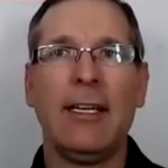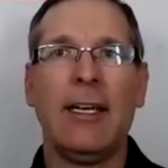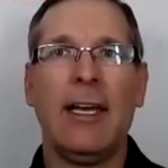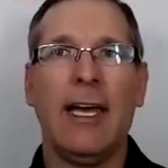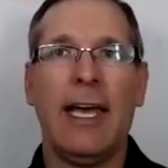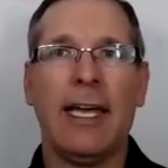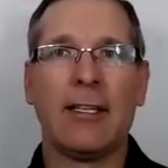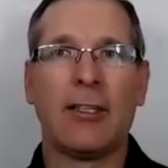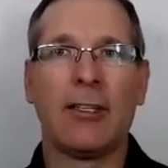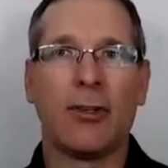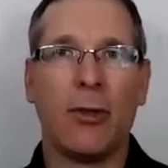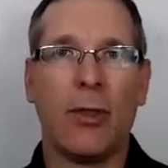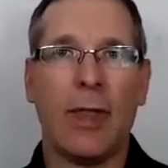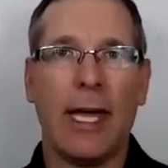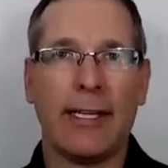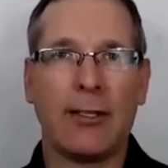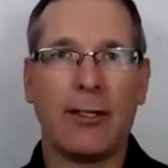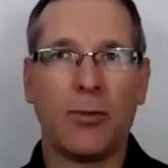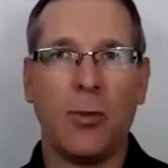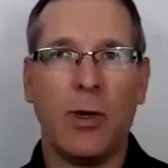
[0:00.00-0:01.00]
And so
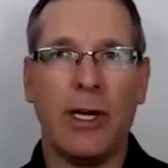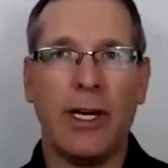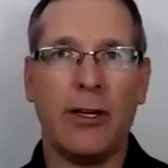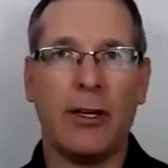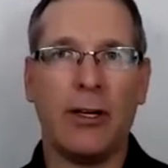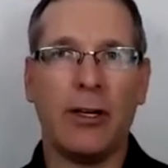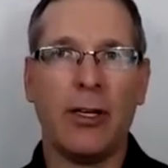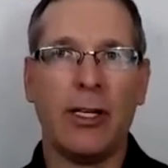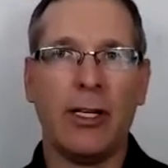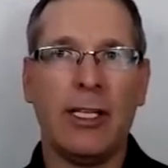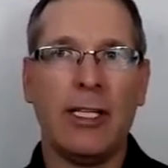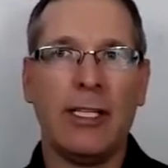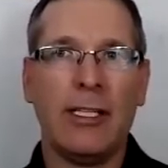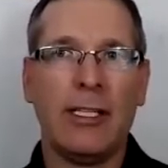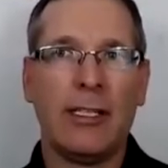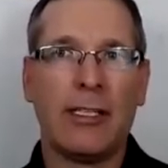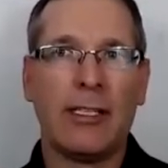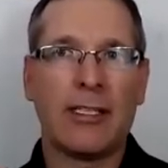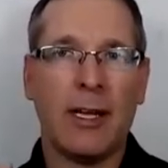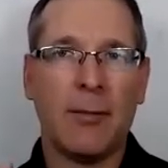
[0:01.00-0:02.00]
that's where
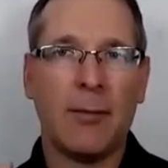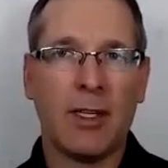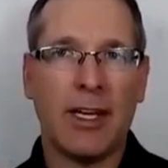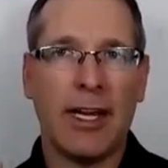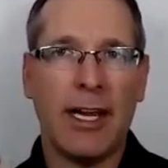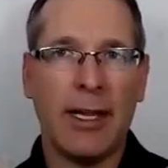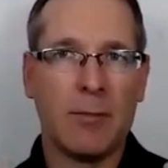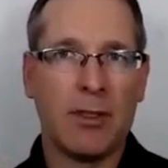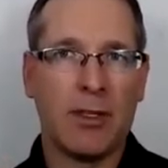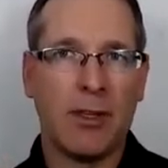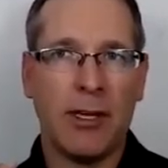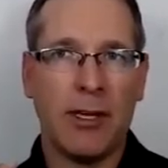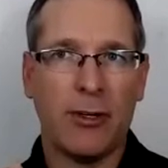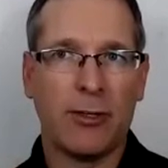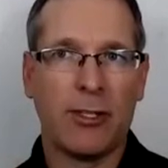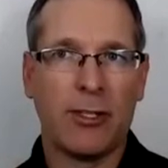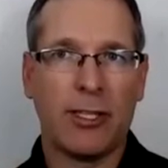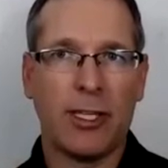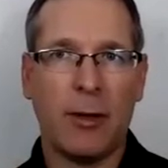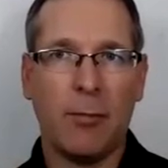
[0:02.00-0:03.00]
sometimes
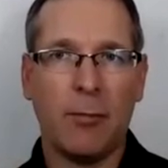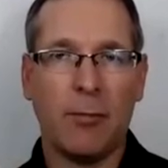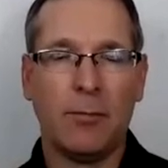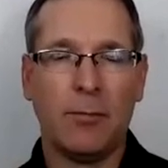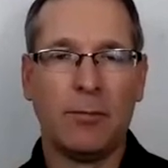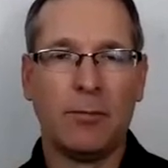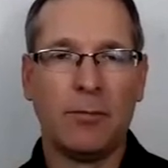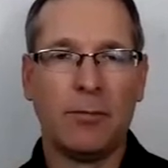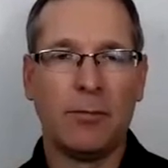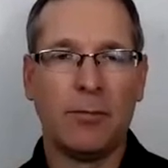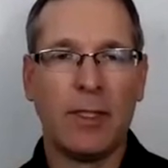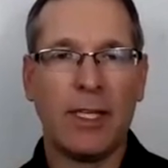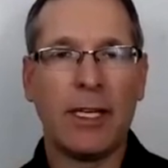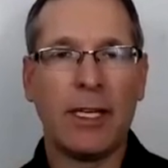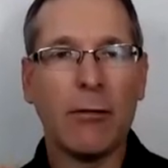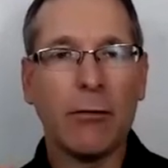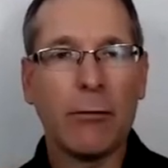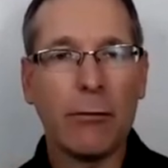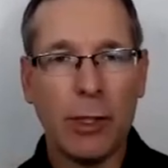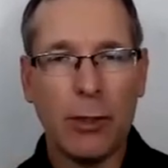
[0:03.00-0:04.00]
there's some
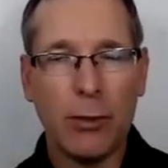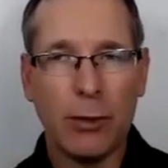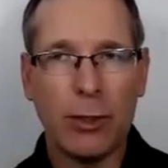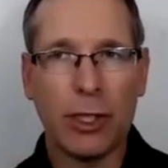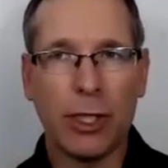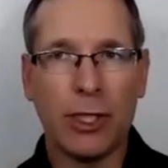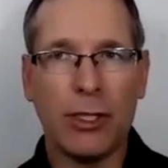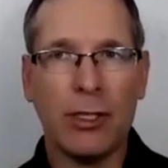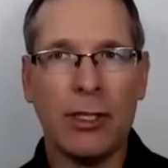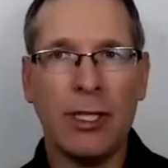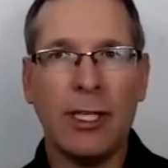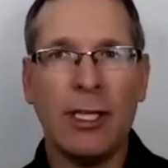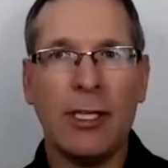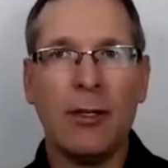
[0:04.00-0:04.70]
confusion,